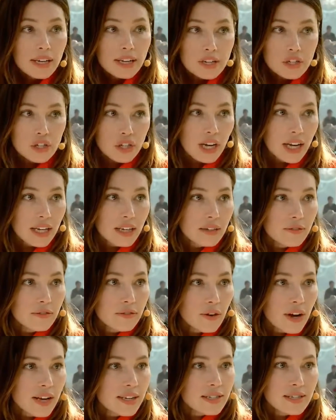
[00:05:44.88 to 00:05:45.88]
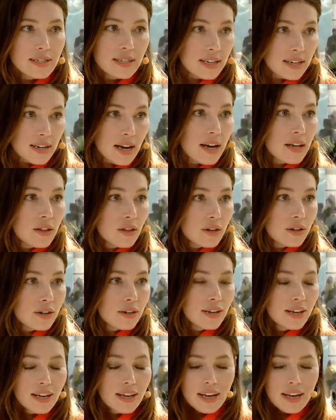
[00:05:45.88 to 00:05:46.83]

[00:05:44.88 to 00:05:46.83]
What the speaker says: educated friends didn't either.